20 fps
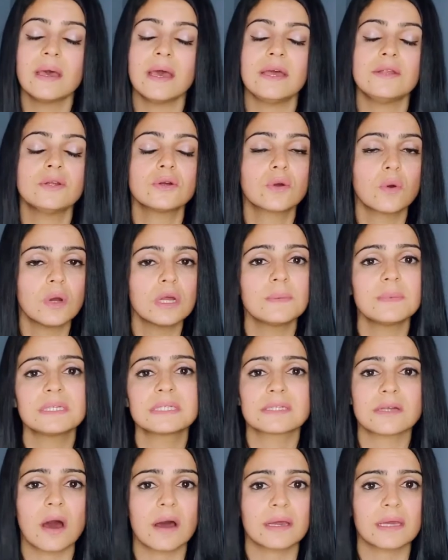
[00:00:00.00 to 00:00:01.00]
And you're going to be
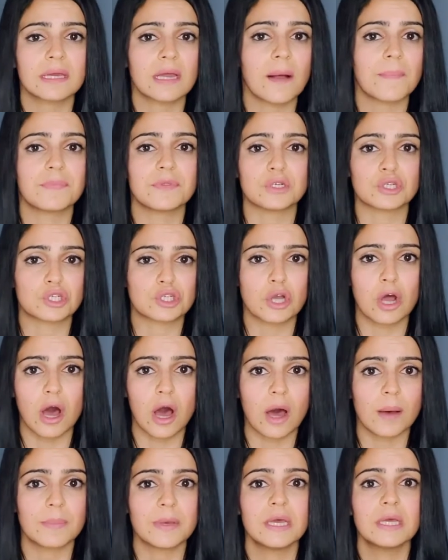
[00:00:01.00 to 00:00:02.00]
stocking up the
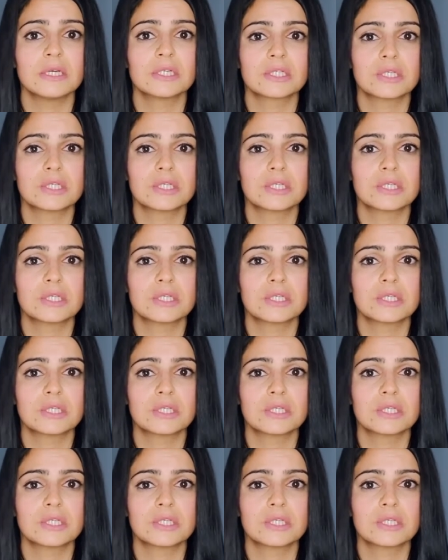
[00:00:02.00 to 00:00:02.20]
shop.